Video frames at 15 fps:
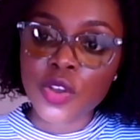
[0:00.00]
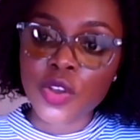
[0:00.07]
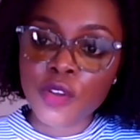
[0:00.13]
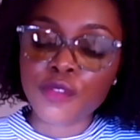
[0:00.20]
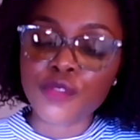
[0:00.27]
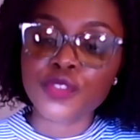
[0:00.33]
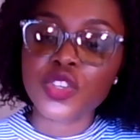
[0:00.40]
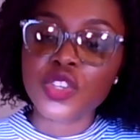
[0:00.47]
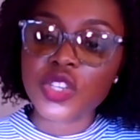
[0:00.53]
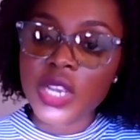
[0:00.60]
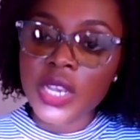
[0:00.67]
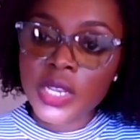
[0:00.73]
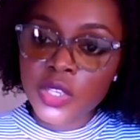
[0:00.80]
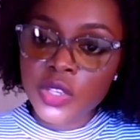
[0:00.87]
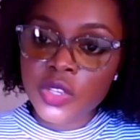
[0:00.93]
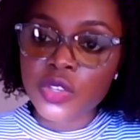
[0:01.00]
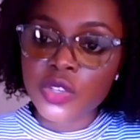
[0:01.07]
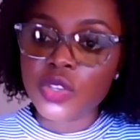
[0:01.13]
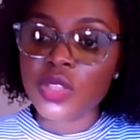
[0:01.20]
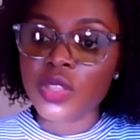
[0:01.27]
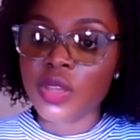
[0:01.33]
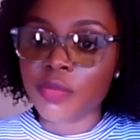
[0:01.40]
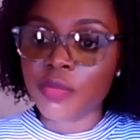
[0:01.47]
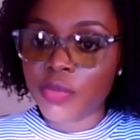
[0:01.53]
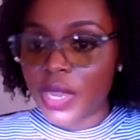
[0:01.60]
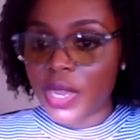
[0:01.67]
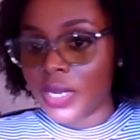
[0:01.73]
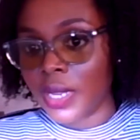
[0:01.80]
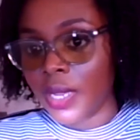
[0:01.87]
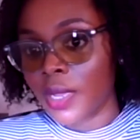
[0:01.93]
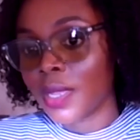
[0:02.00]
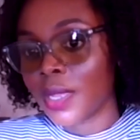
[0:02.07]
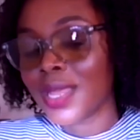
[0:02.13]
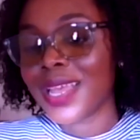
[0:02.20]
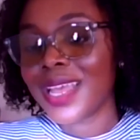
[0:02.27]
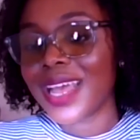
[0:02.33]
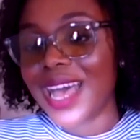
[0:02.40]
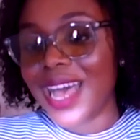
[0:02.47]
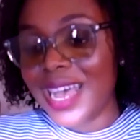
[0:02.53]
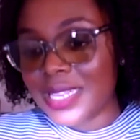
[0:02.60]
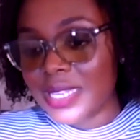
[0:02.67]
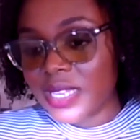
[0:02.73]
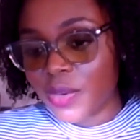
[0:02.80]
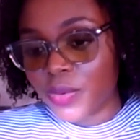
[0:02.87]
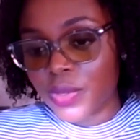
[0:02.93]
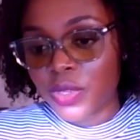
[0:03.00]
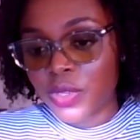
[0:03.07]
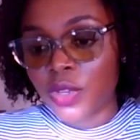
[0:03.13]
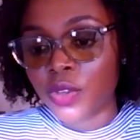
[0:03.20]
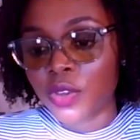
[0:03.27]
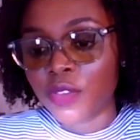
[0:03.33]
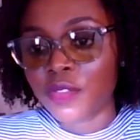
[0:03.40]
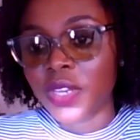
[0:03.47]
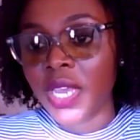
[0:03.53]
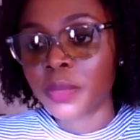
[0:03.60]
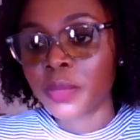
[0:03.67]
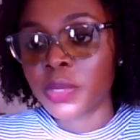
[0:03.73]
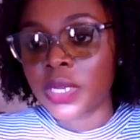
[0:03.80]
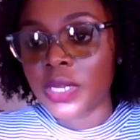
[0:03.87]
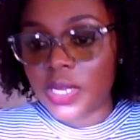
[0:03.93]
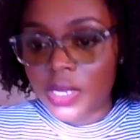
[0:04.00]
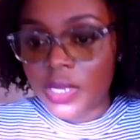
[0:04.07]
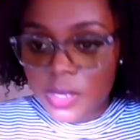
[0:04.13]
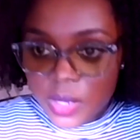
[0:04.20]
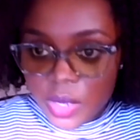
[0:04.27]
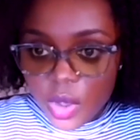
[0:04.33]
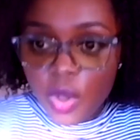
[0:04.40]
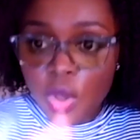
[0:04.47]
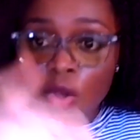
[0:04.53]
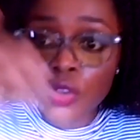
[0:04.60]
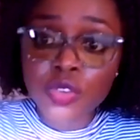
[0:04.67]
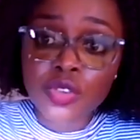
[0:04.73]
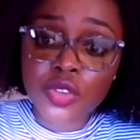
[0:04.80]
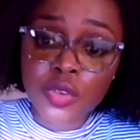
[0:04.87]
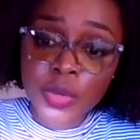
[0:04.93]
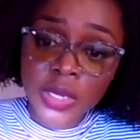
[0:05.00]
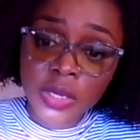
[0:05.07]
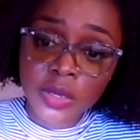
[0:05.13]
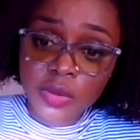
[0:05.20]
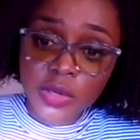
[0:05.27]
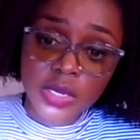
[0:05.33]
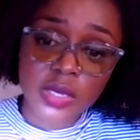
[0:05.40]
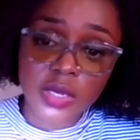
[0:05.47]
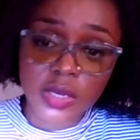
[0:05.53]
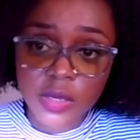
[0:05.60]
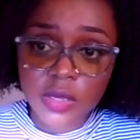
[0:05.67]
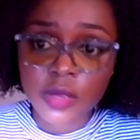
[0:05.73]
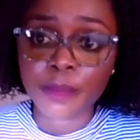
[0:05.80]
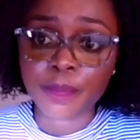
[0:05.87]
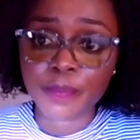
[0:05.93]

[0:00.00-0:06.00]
of changes to the retina as a result of diabetes also increases.